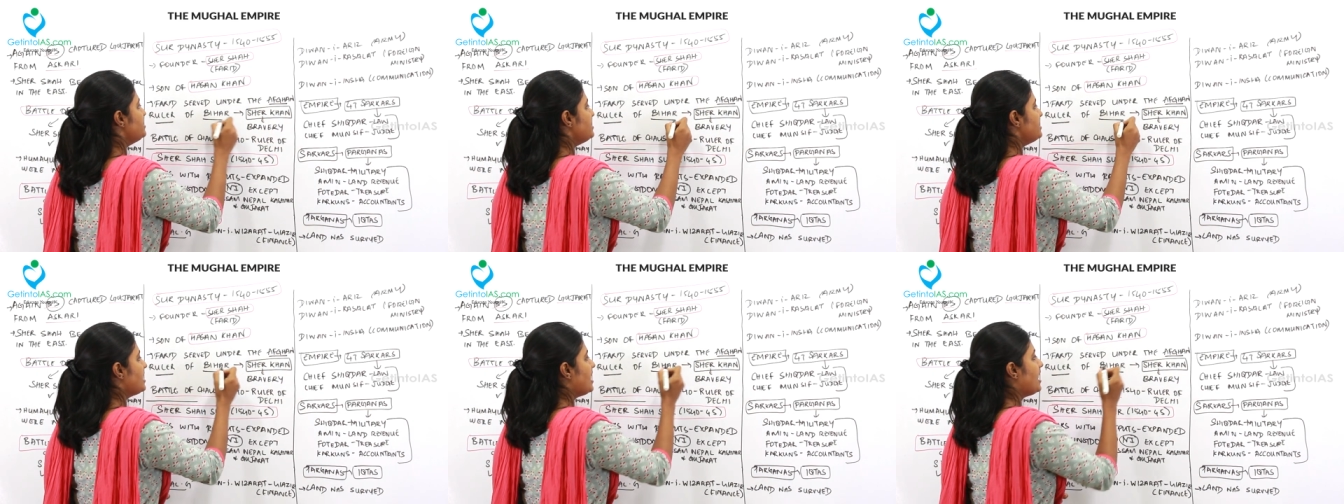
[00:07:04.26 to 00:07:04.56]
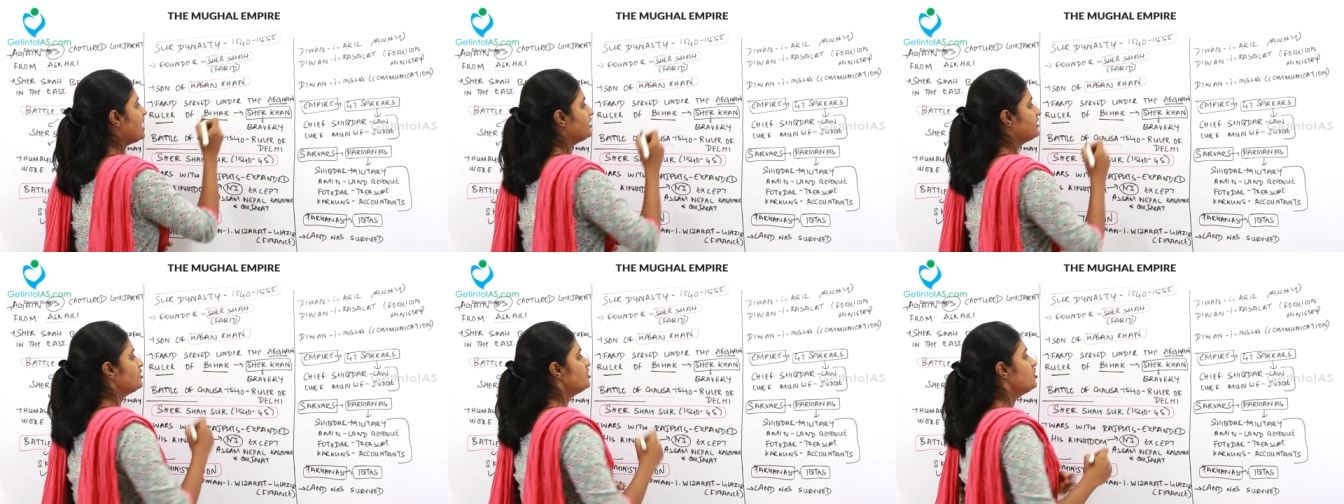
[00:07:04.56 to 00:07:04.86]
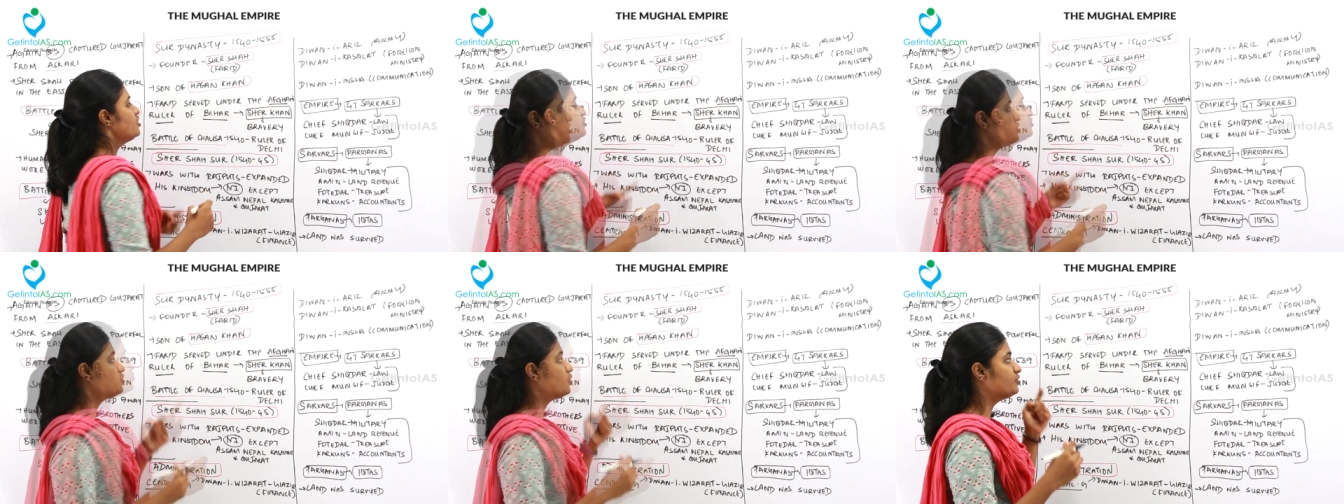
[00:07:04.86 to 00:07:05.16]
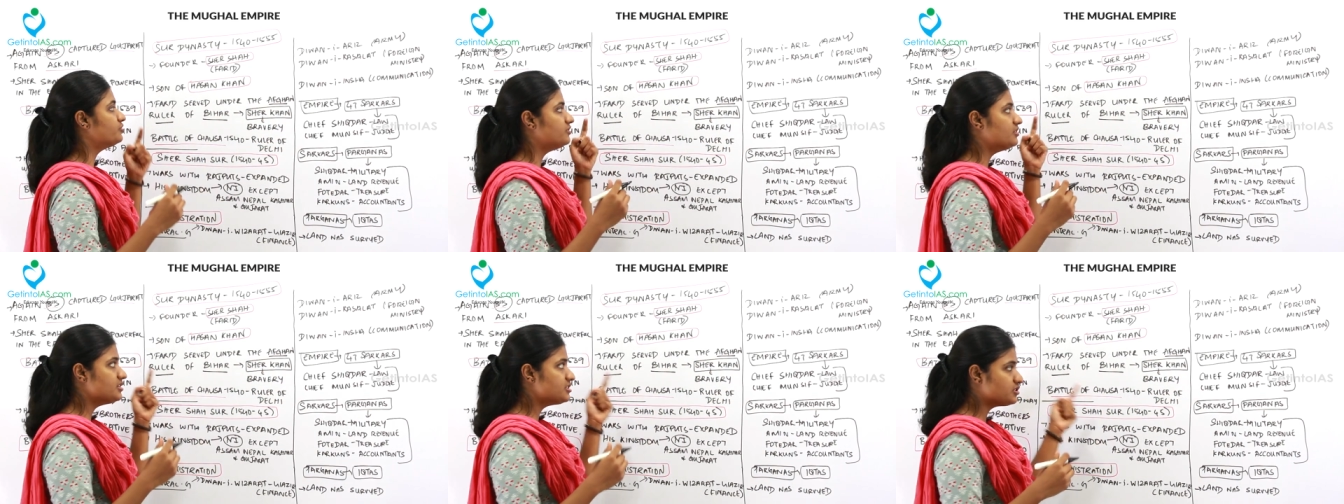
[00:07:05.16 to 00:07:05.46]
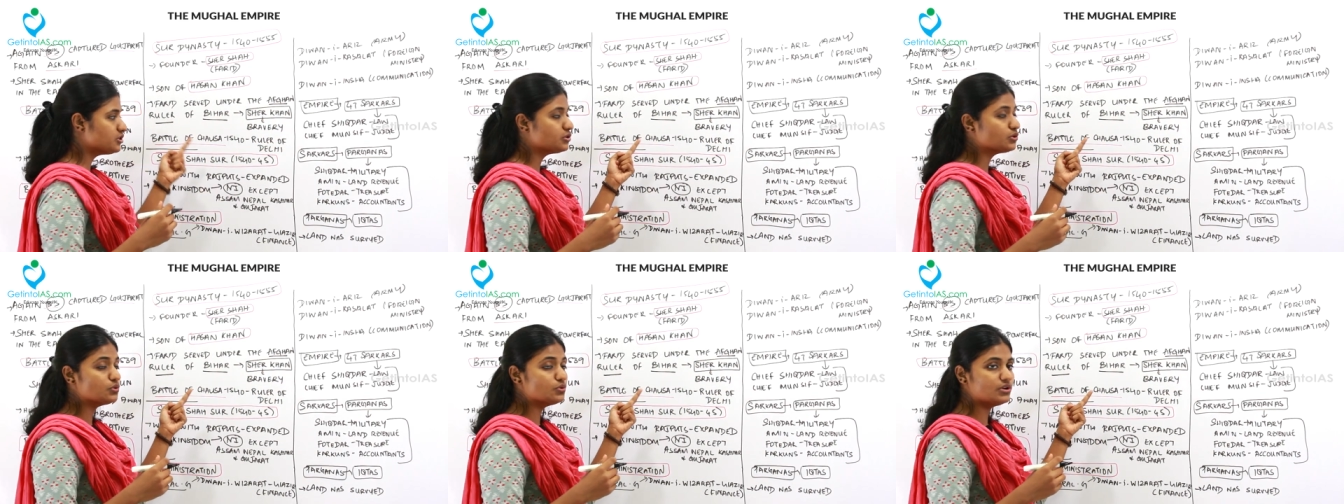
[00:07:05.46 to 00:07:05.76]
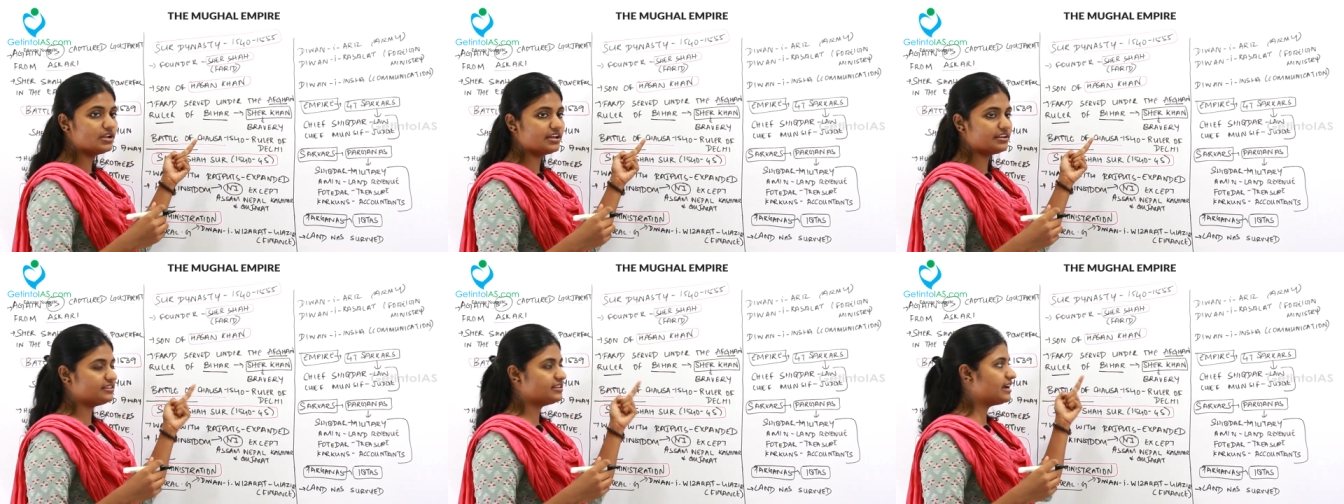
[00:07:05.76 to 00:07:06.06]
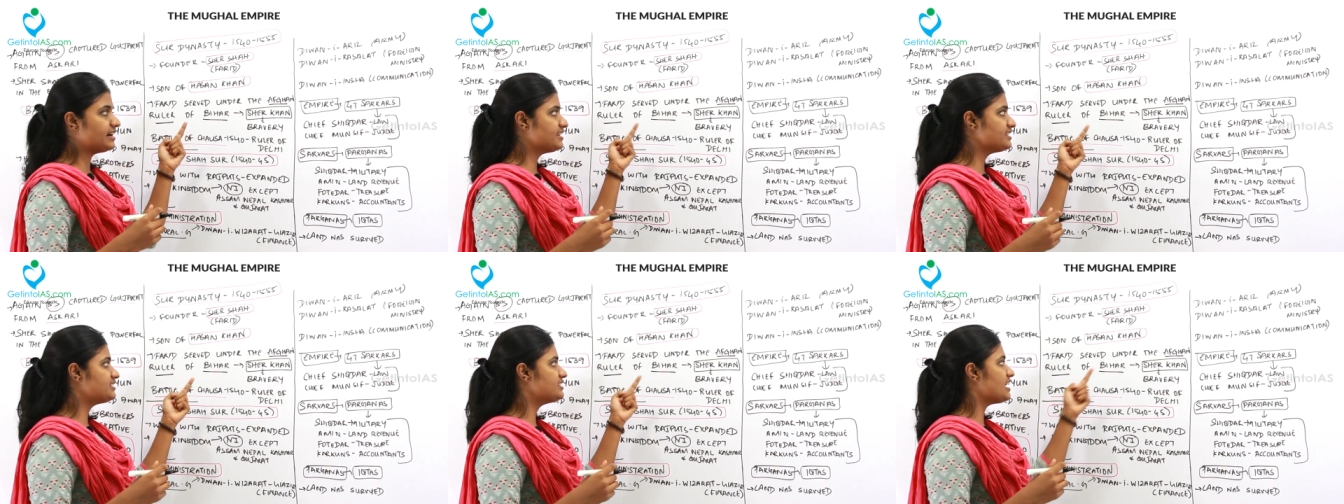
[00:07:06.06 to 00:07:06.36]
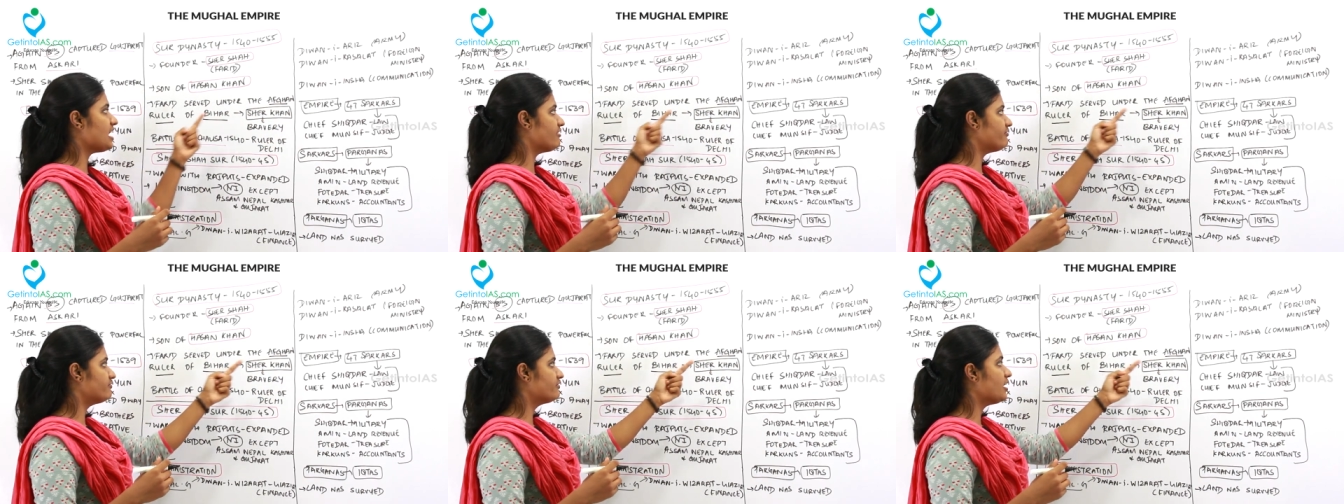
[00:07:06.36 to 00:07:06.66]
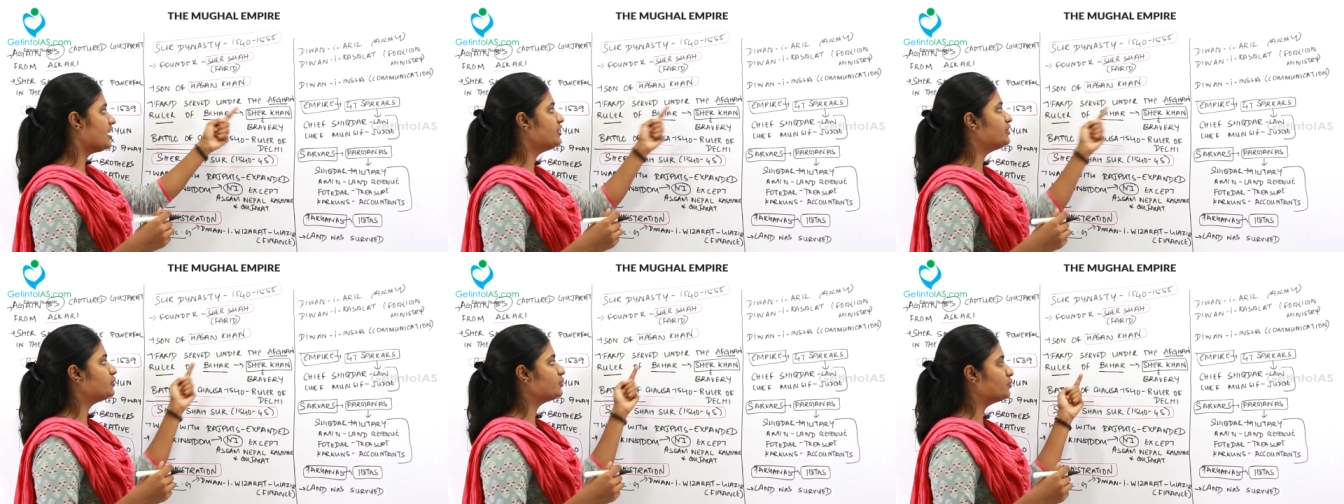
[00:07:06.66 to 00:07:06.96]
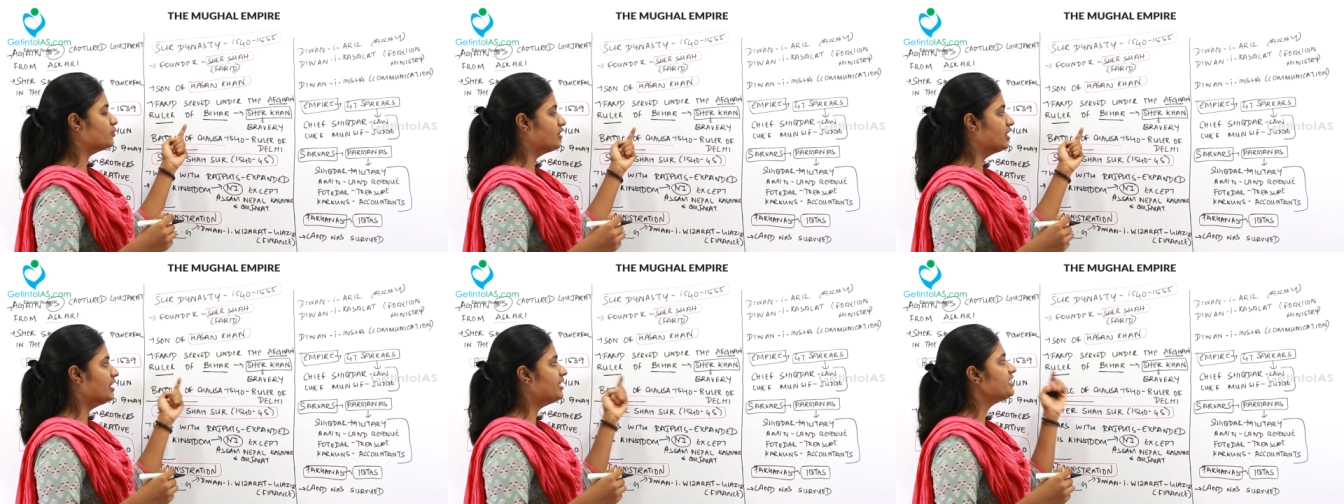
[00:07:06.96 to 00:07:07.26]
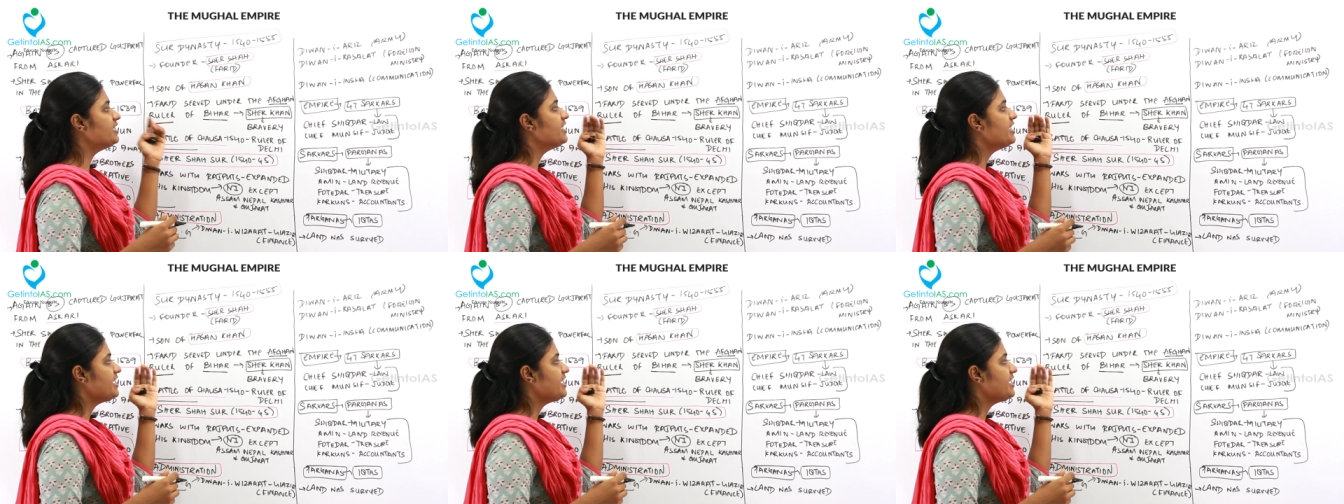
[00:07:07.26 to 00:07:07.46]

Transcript: Bihar. So this ruler, that is the Afghan ruler,